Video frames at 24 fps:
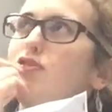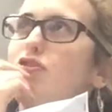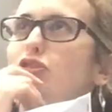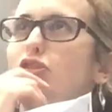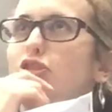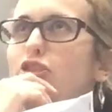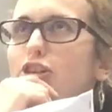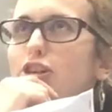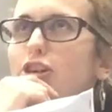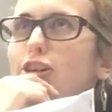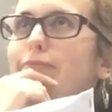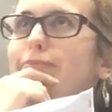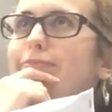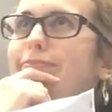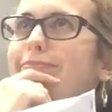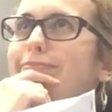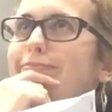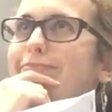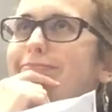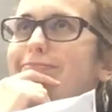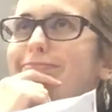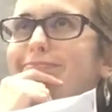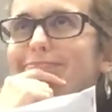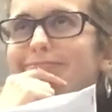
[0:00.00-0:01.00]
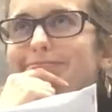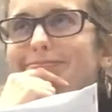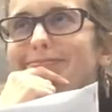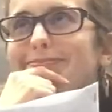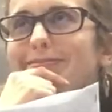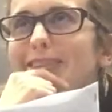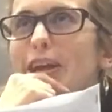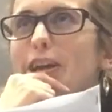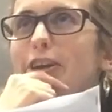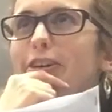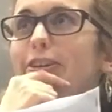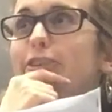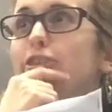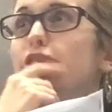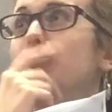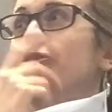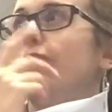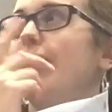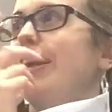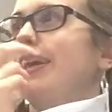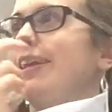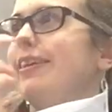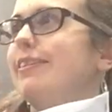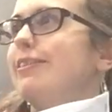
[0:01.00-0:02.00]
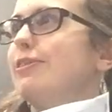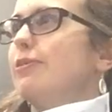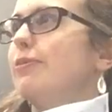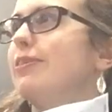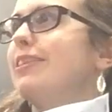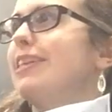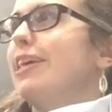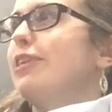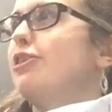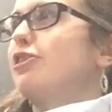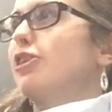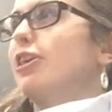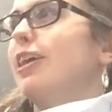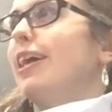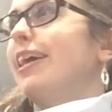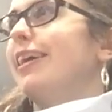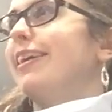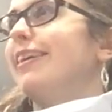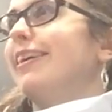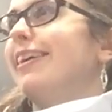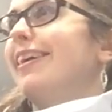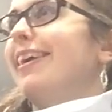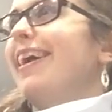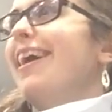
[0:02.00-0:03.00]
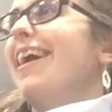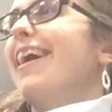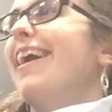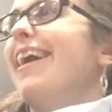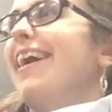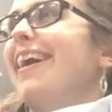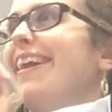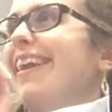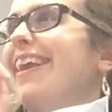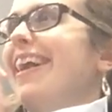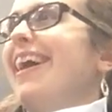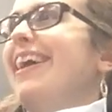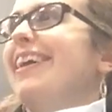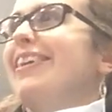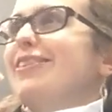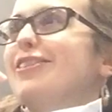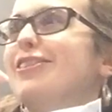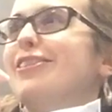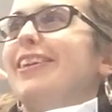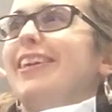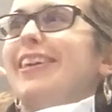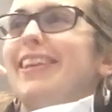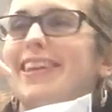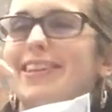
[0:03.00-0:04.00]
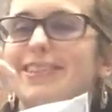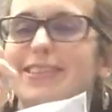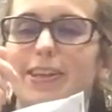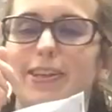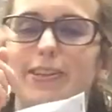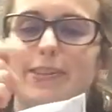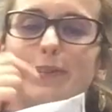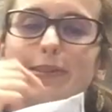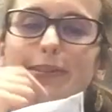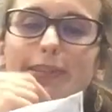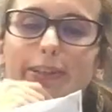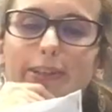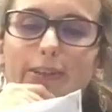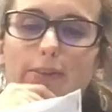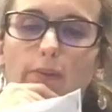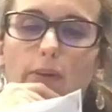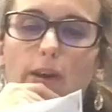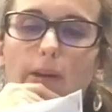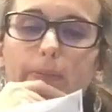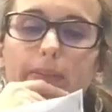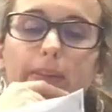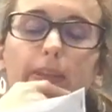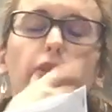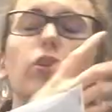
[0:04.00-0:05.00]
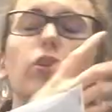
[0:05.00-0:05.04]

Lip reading: Sure? Or a tree? Someone say tree? I like tree, that's also a good one.